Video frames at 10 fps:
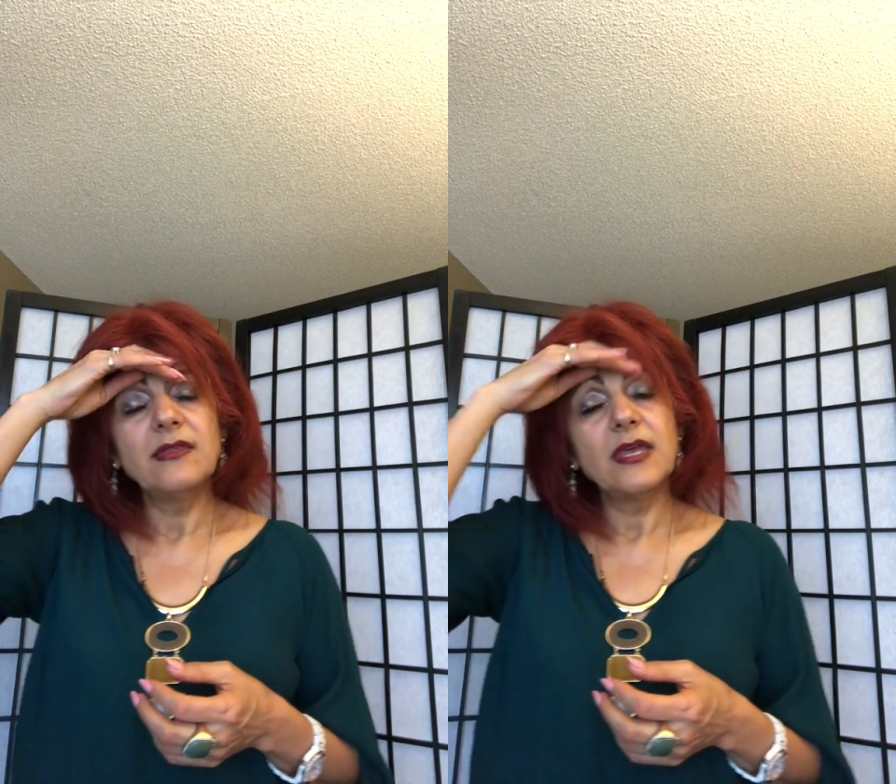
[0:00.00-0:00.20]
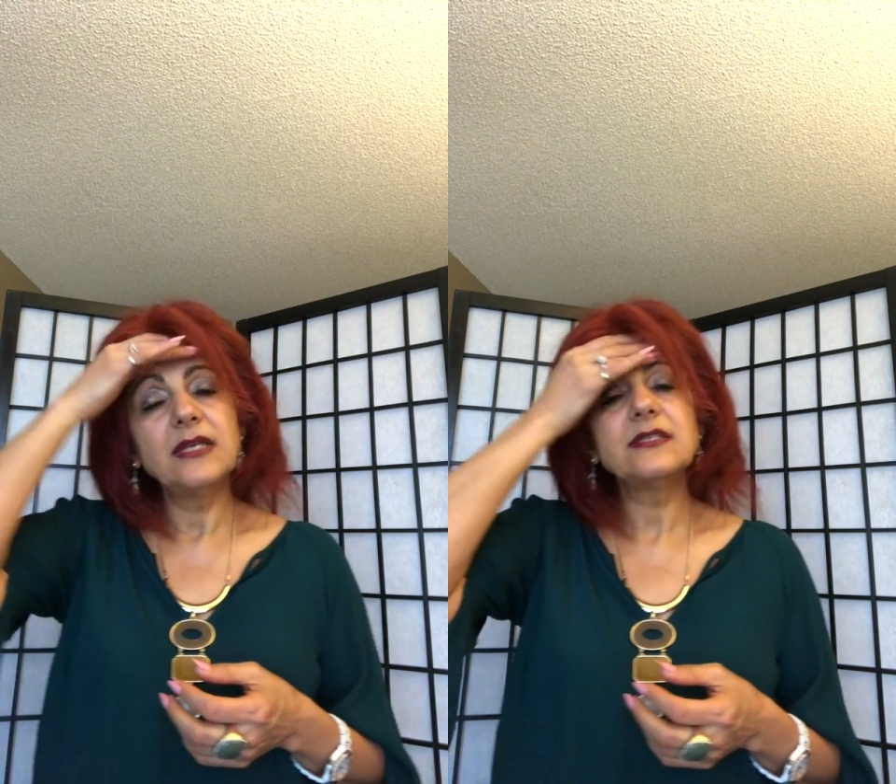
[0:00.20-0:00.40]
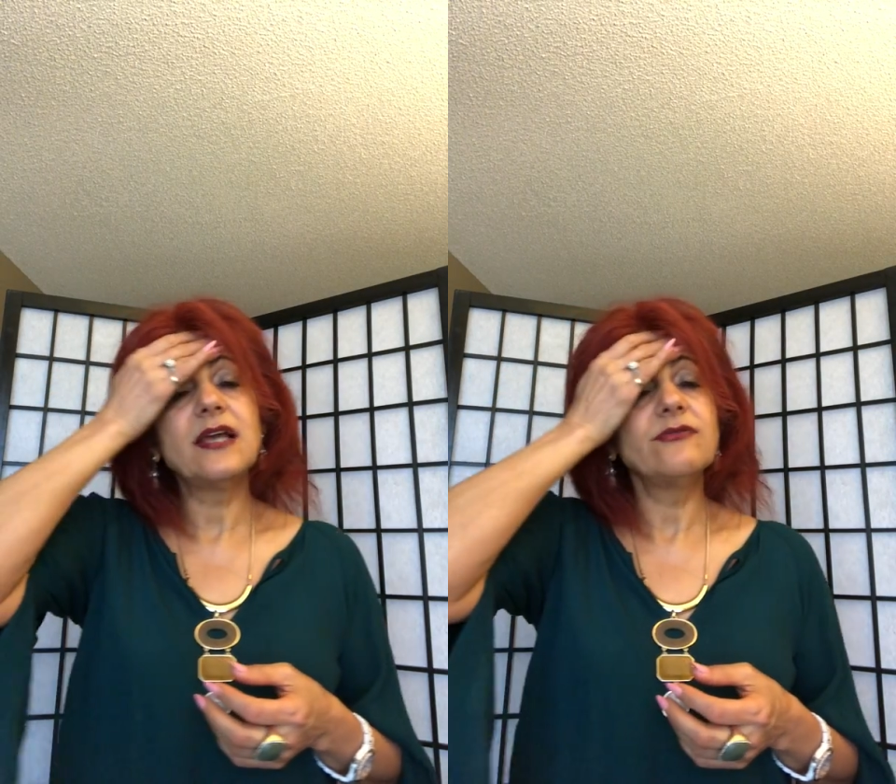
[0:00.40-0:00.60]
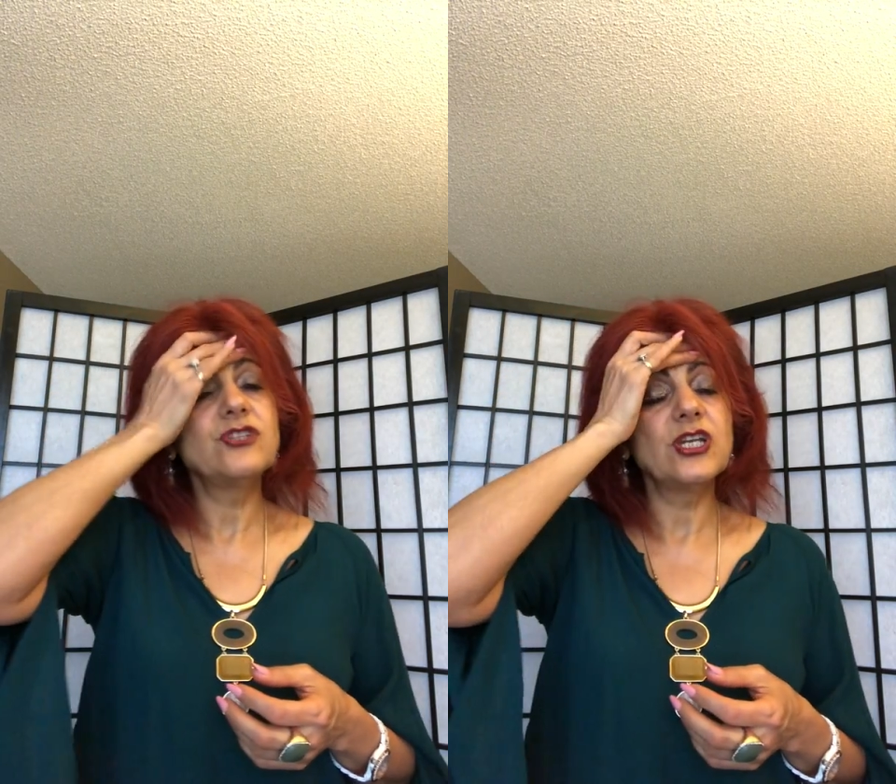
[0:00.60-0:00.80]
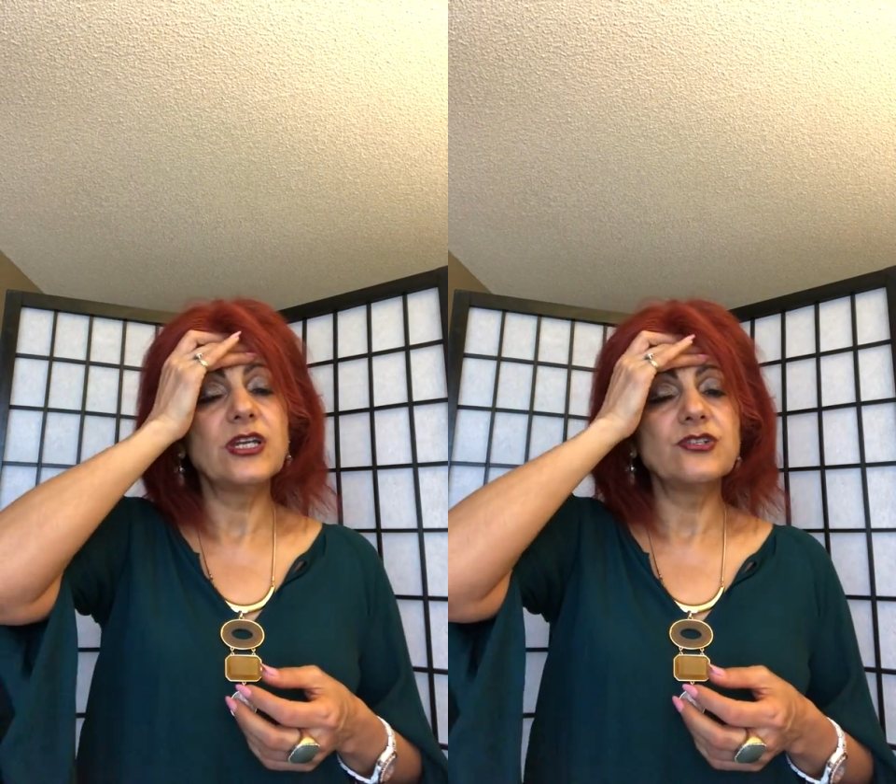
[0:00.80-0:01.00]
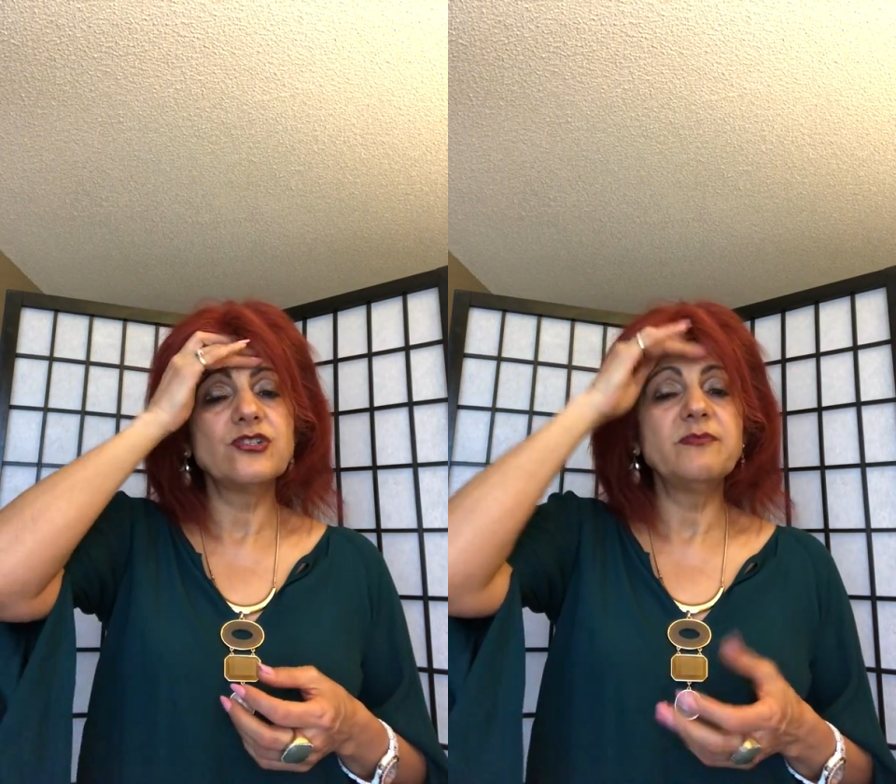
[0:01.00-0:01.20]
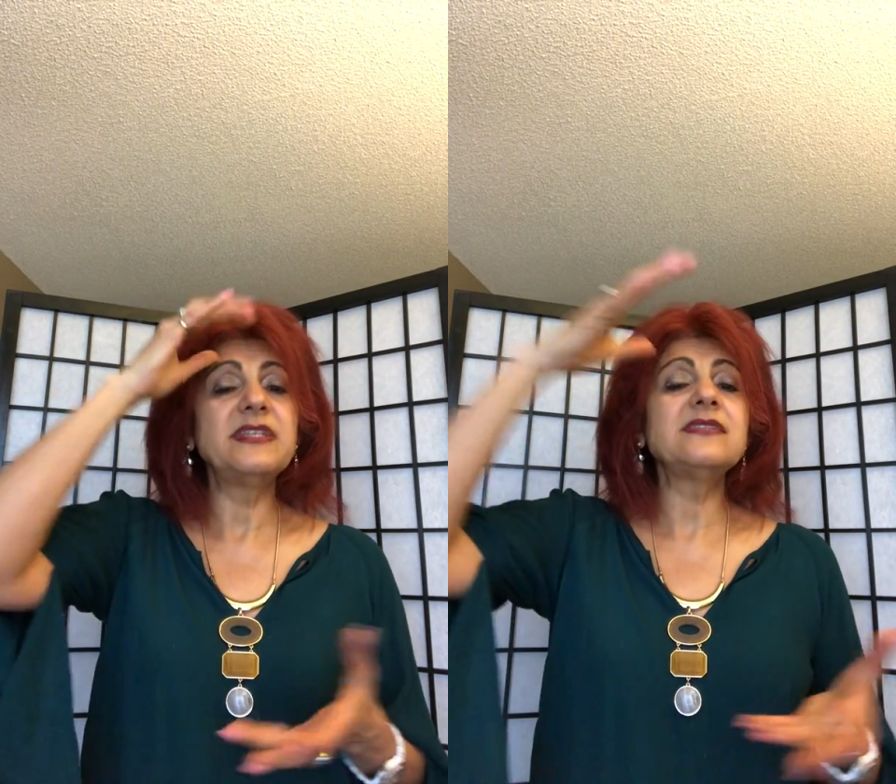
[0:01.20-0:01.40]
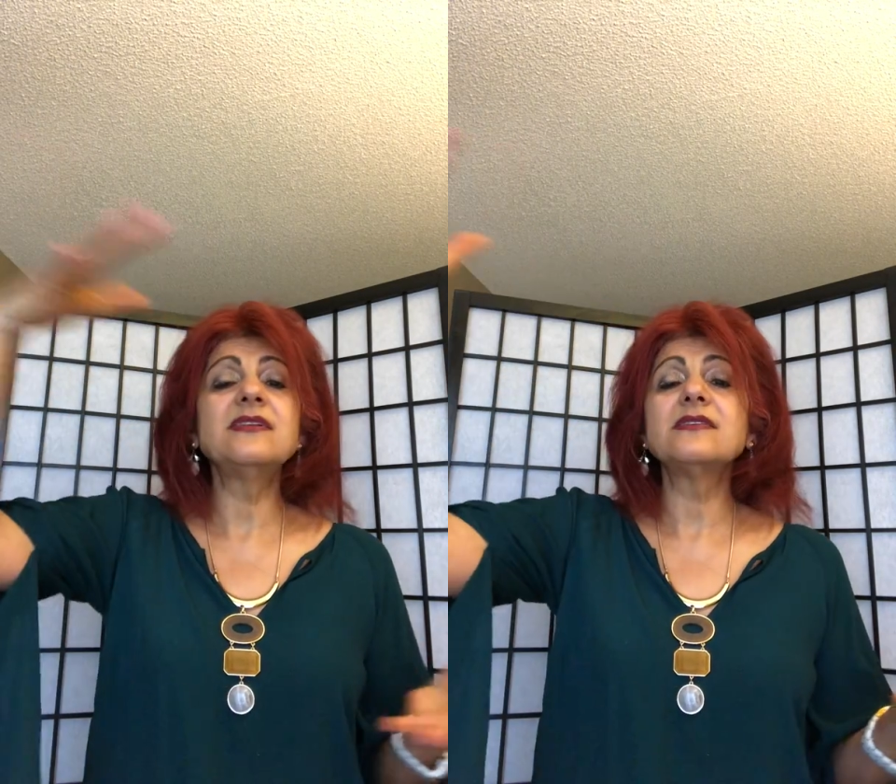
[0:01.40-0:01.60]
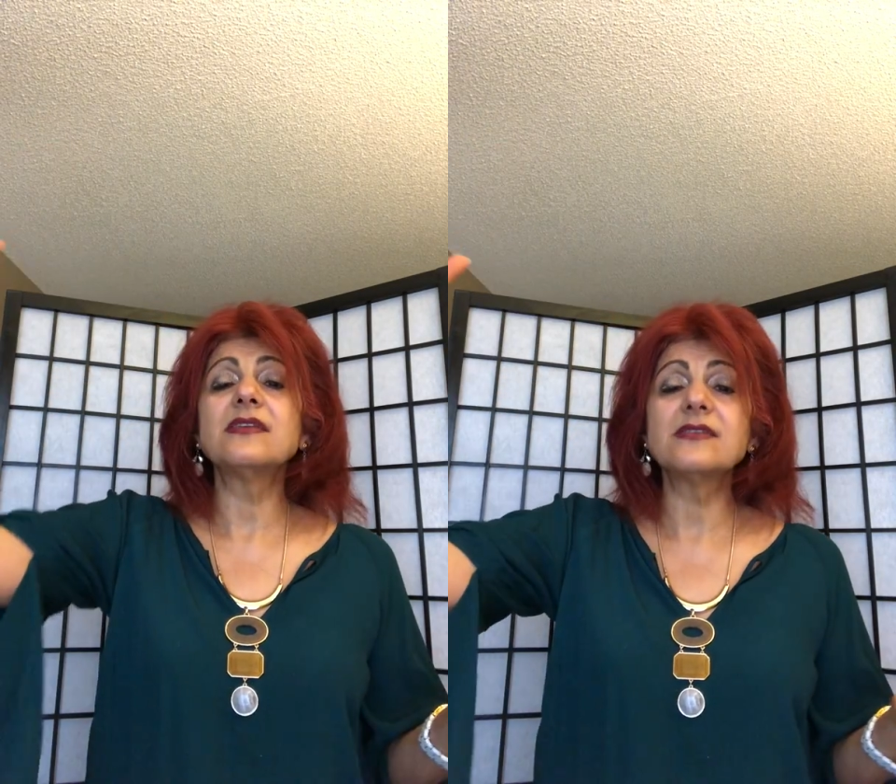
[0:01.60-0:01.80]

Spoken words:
things have changed, business